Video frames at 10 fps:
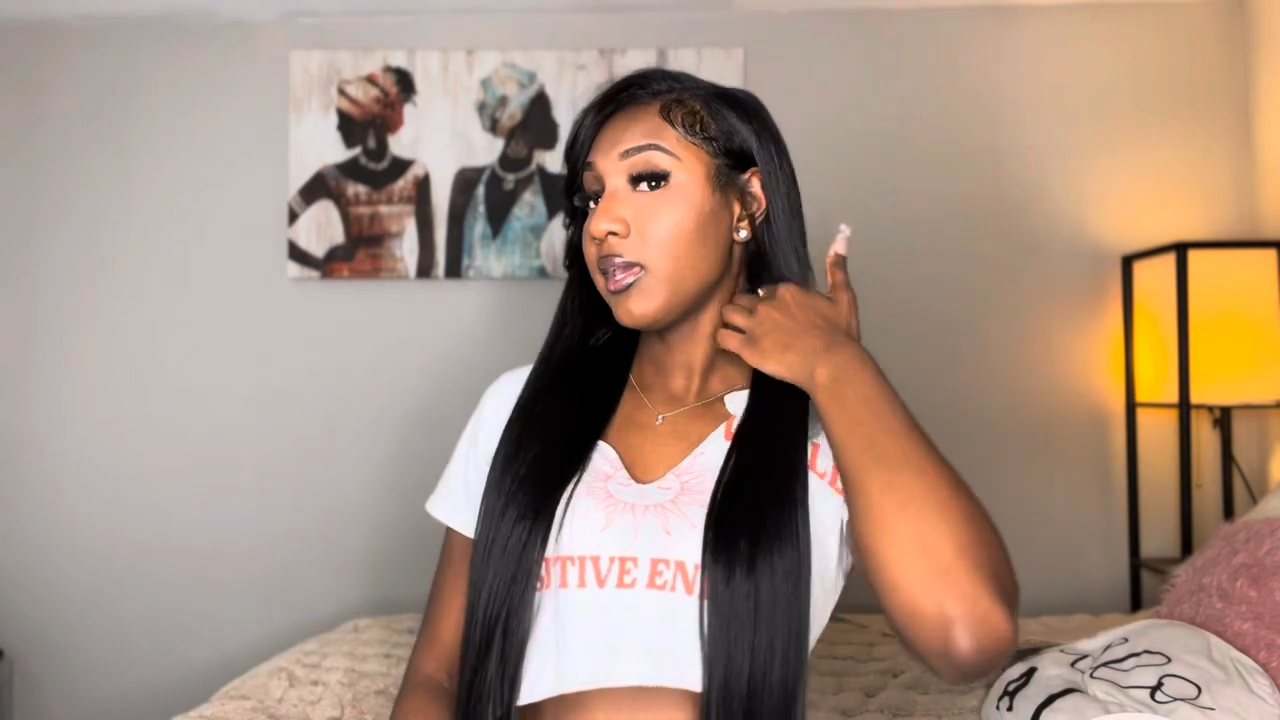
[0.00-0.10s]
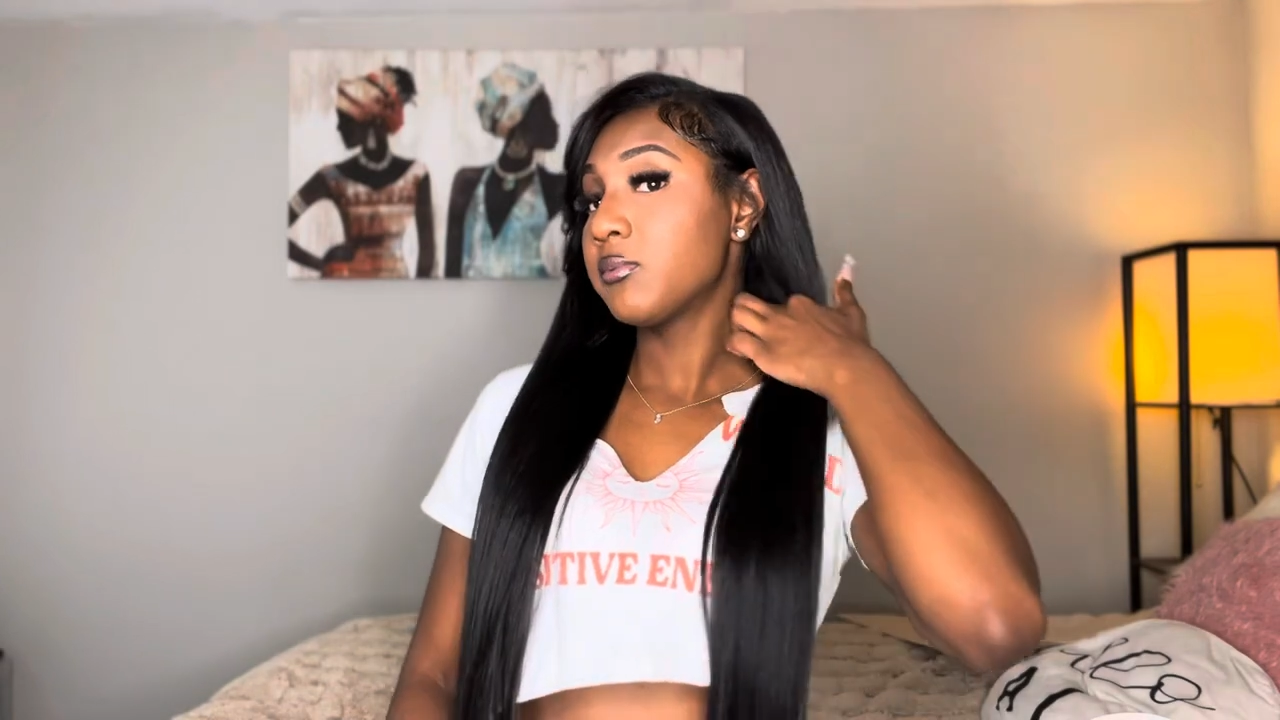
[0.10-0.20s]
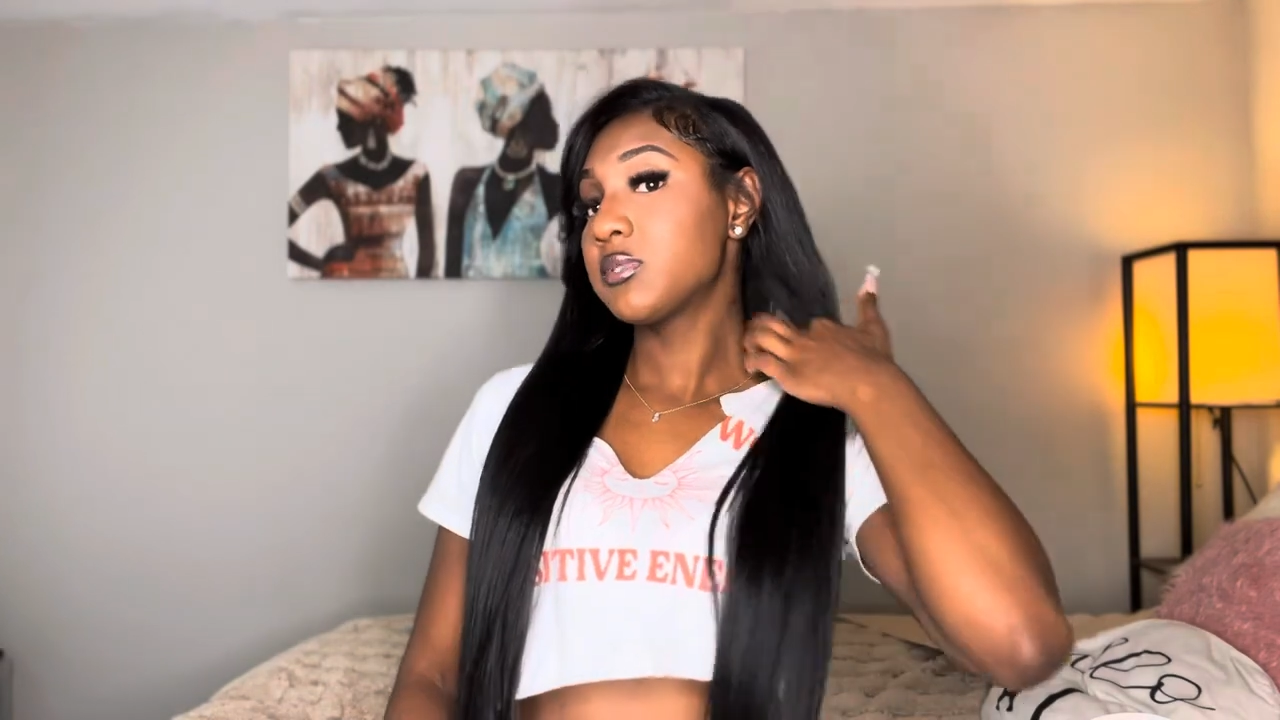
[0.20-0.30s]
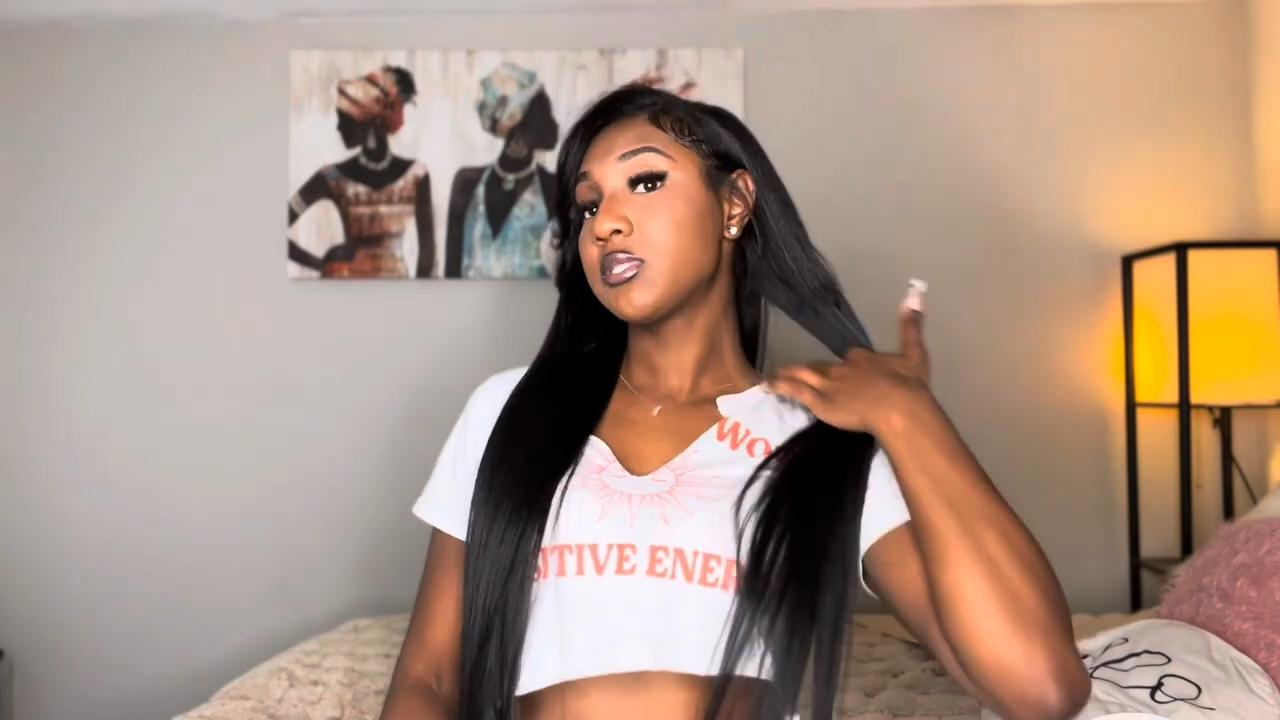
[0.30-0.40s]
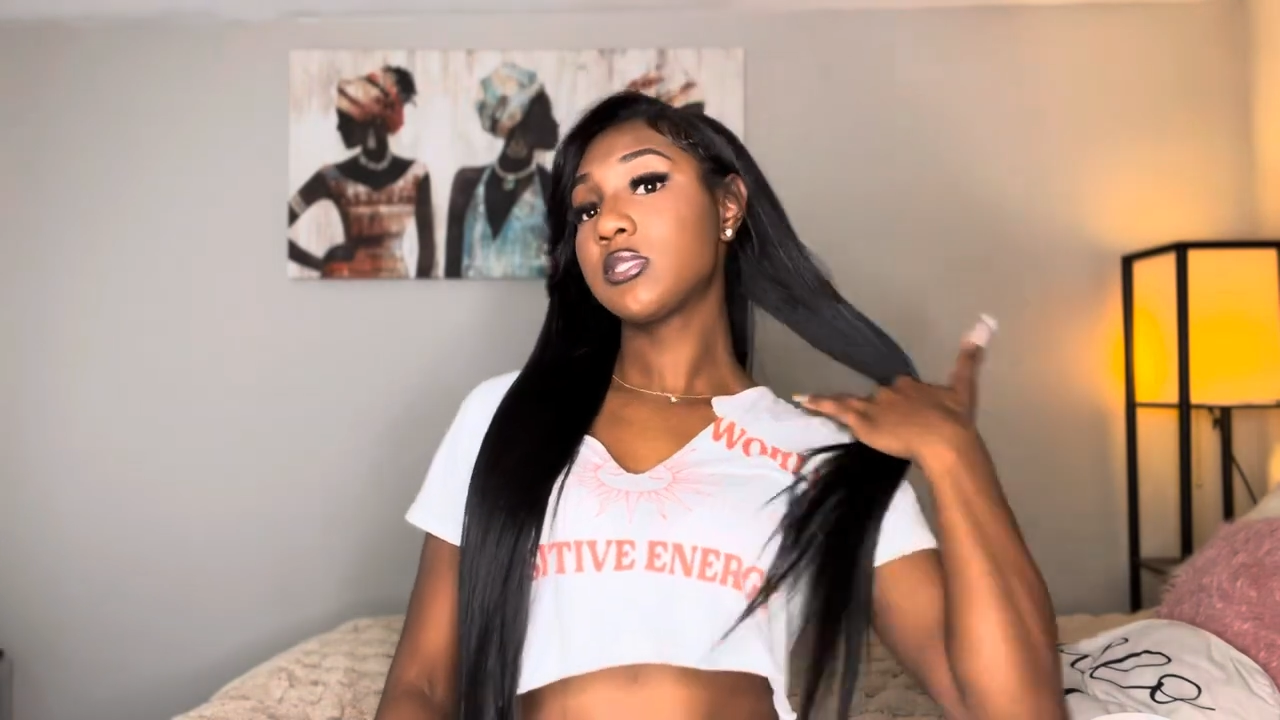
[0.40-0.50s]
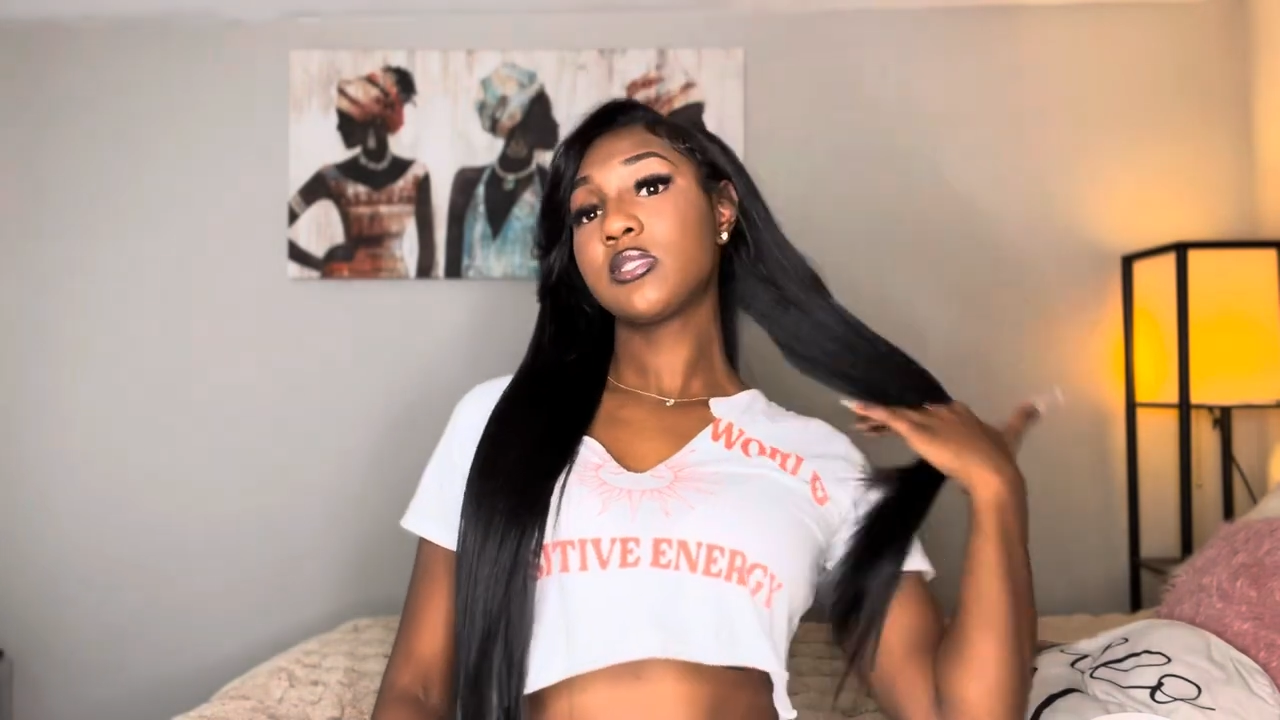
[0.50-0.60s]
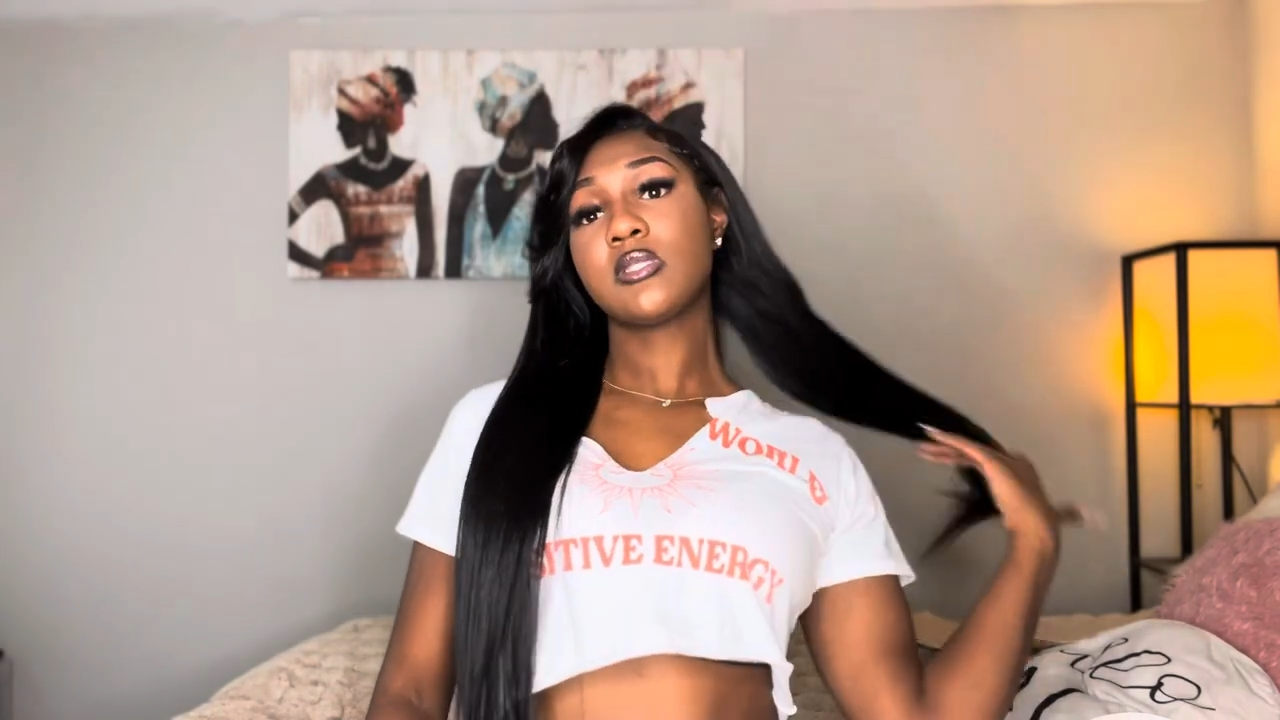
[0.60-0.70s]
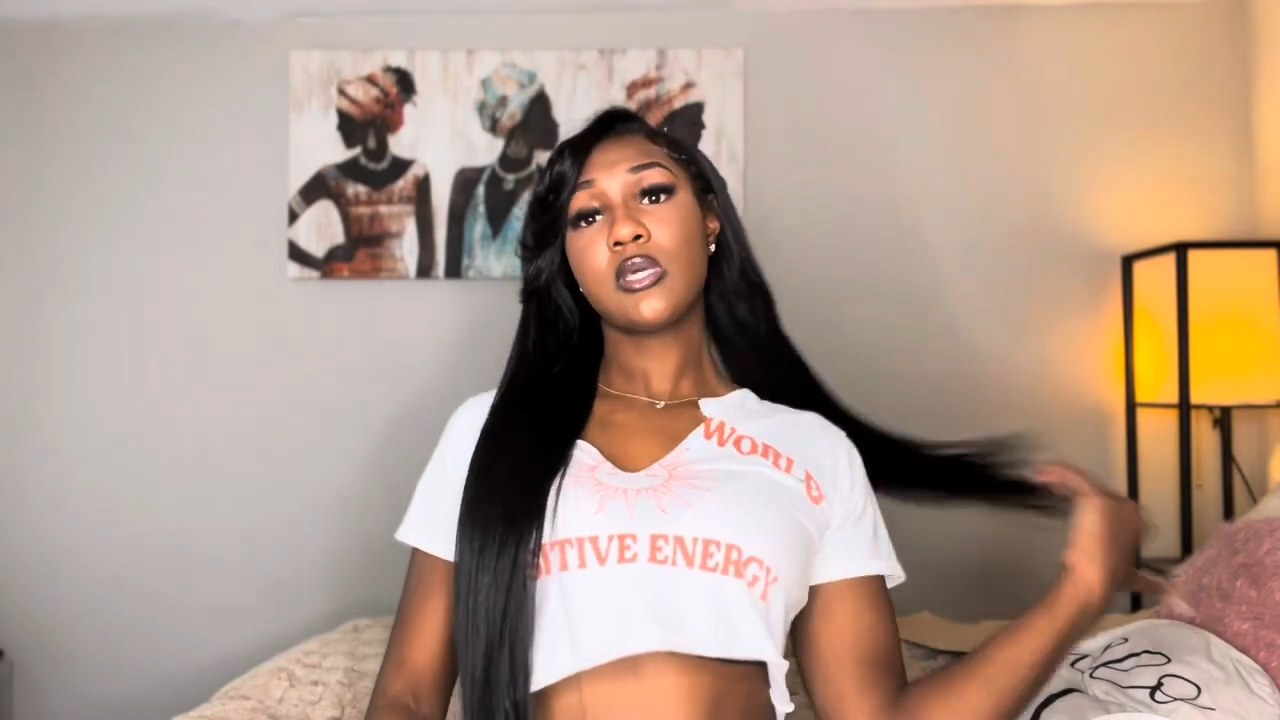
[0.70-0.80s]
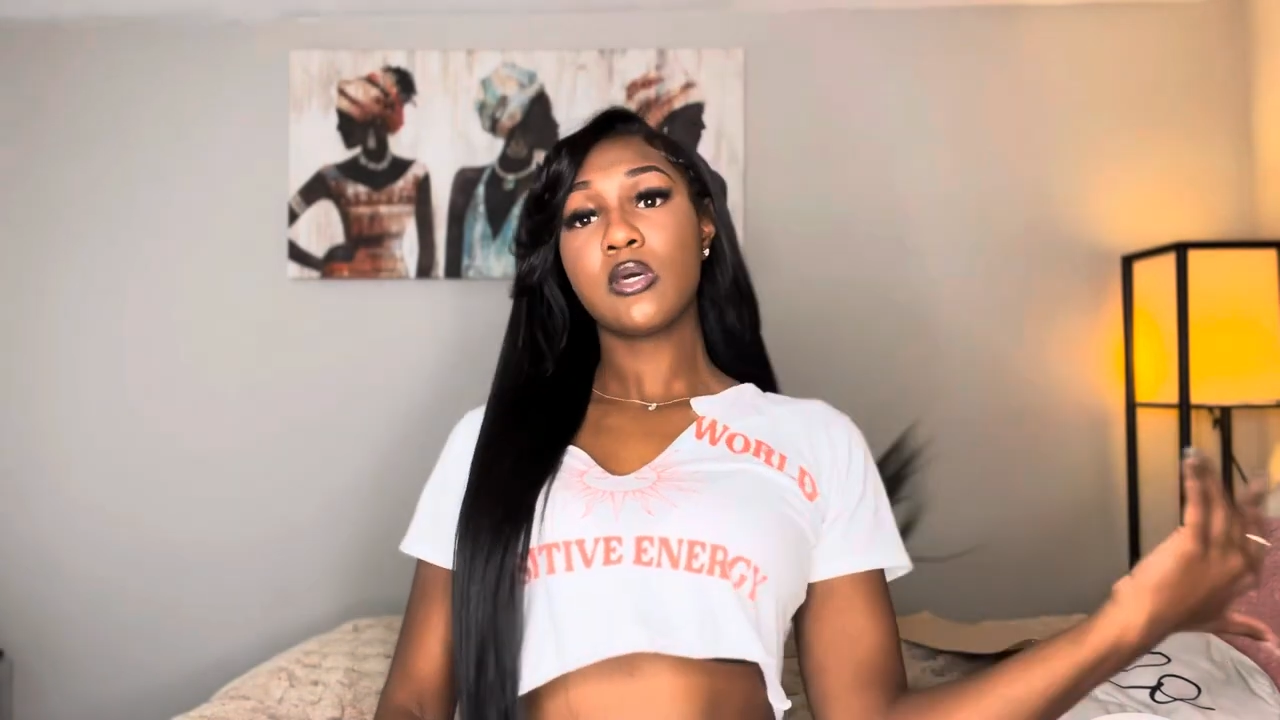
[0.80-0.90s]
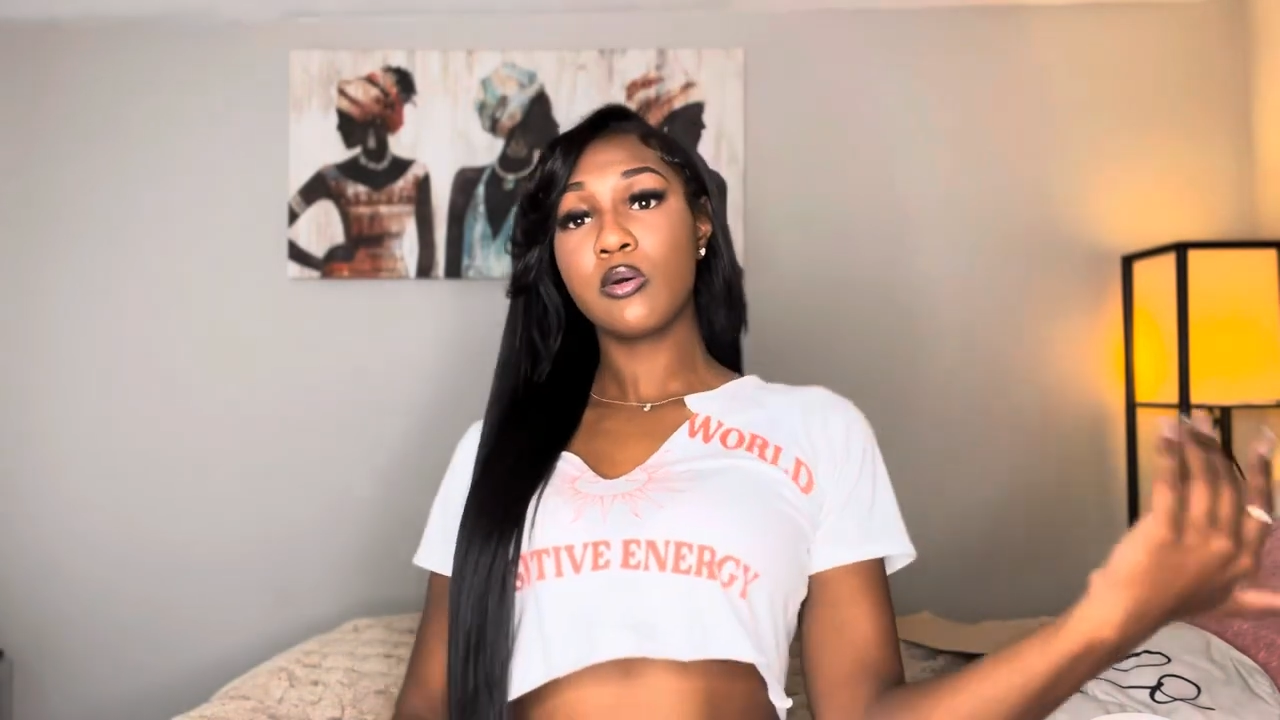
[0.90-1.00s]
am
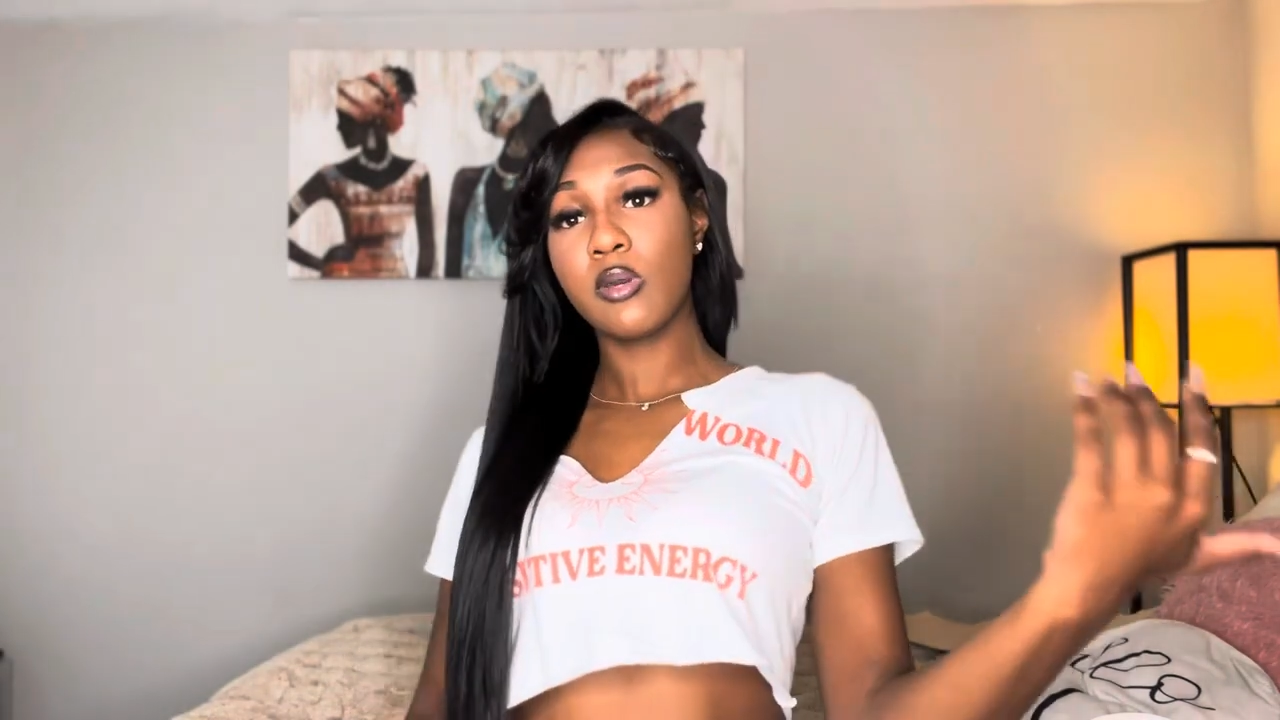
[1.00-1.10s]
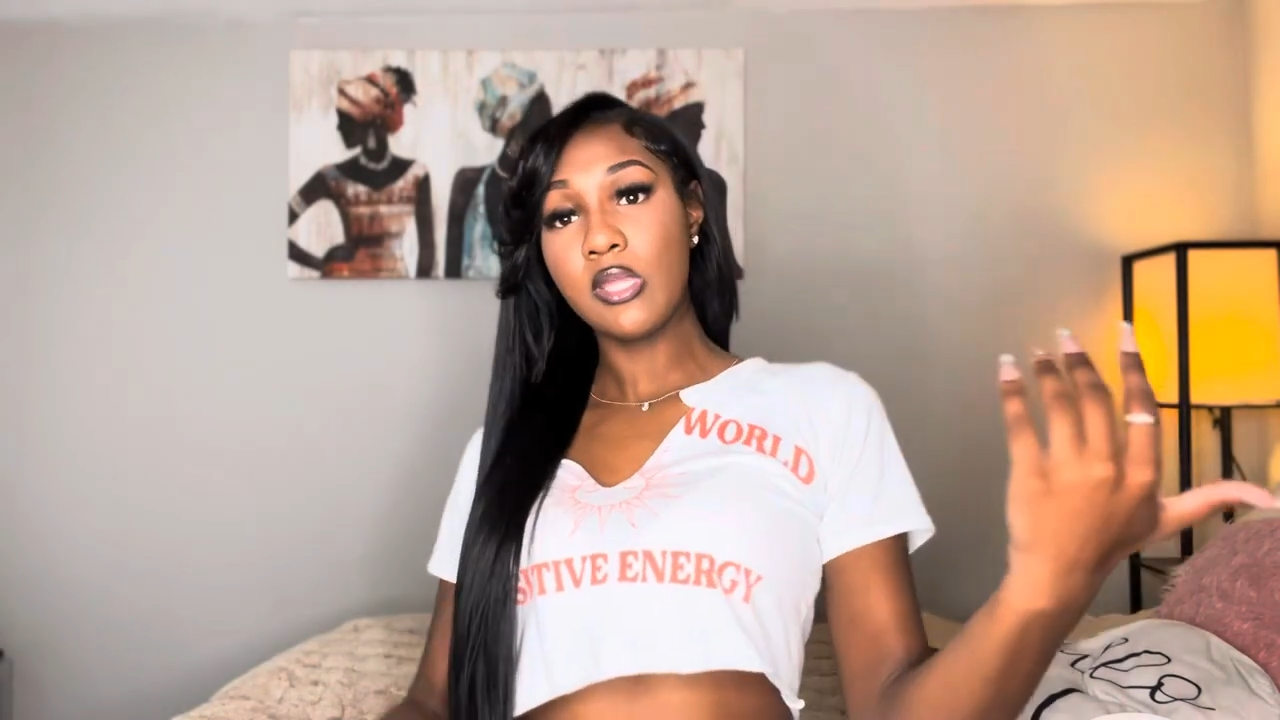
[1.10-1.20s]
still